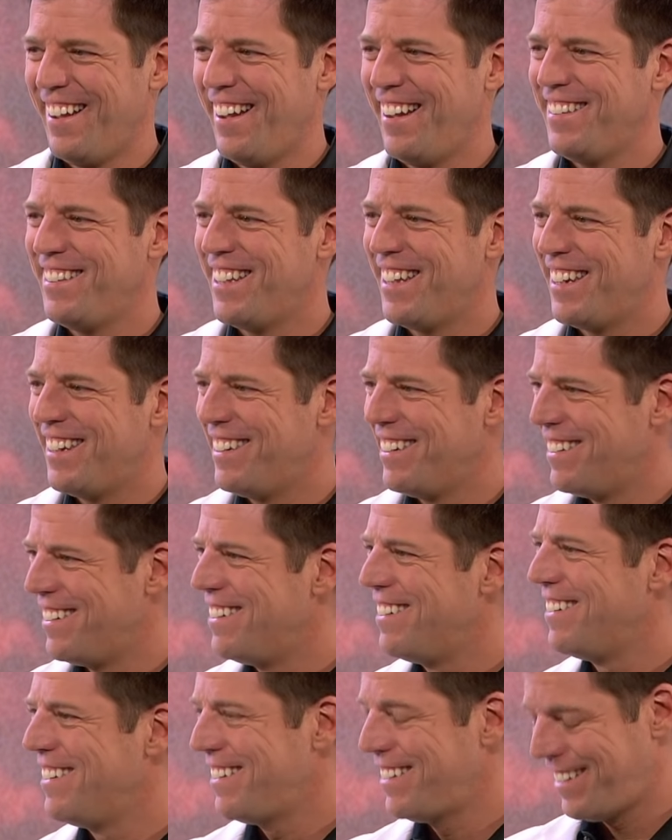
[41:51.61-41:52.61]
And then
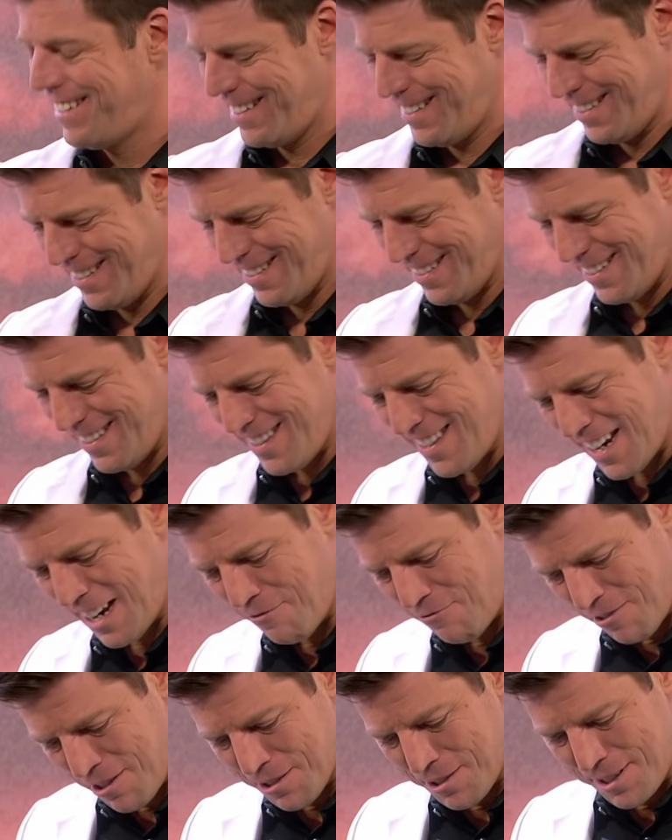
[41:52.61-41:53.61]
I
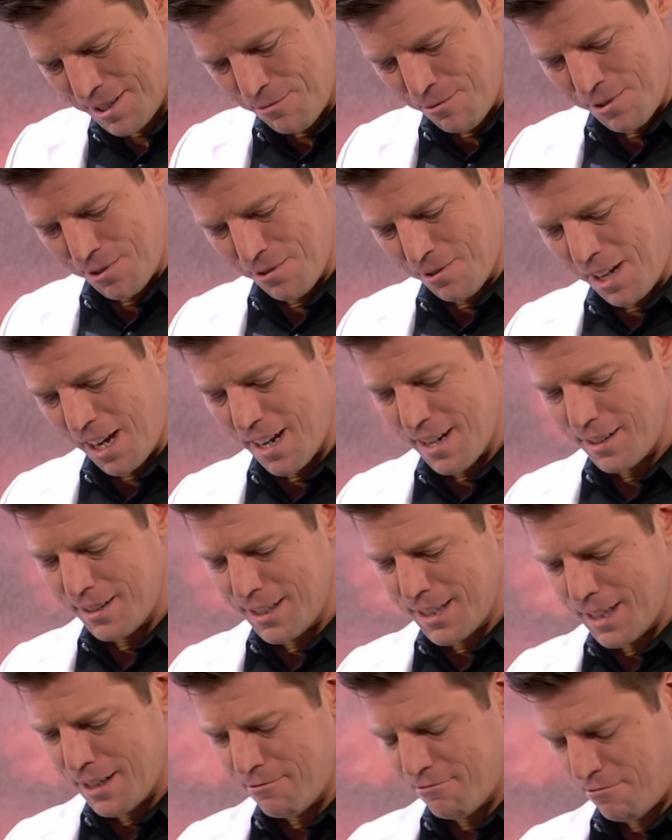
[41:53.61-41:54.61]
felt it was okay to
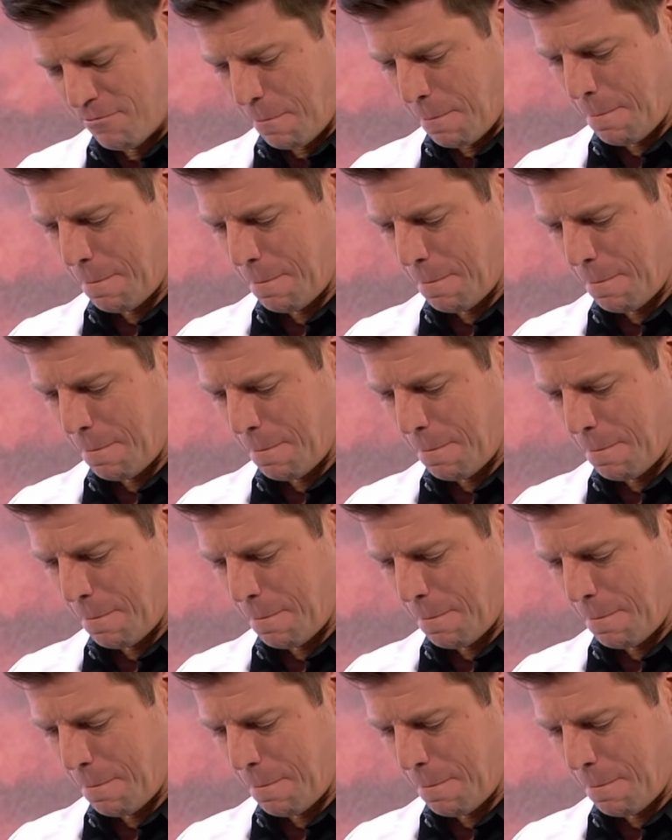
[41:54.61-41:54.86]
leave.